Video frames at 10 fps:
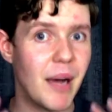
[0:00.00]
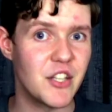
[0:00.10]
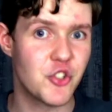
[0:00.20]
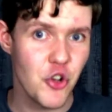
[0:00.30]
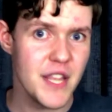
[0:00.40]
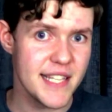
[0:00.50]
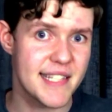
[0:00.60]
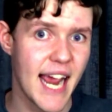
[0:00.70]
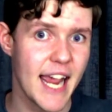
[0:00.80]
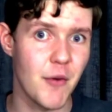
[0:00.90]
But to this
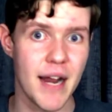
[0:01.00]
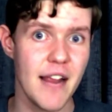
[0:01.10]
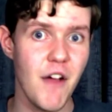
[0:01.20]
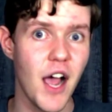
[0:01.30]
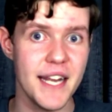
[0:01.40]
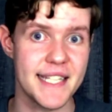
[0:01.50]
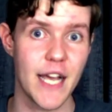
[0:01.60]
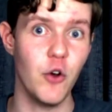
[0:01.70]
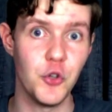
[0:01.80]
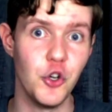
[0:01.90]
day, whenever I
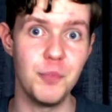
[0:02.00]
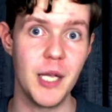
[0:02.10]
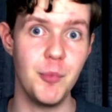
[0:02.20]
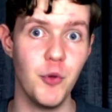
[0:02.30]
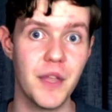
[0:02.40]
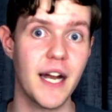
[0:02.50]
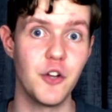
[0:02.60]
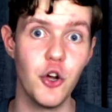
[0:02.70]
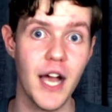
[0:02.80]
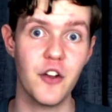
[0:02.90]
tell new people that I
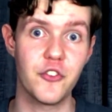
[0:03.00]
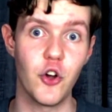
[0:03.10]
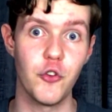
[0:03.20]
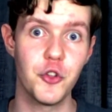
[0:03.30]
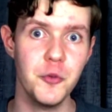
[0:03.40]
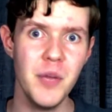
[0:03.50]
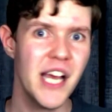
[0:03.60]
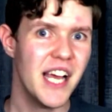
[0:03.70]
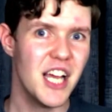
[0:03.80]
know how to solve them,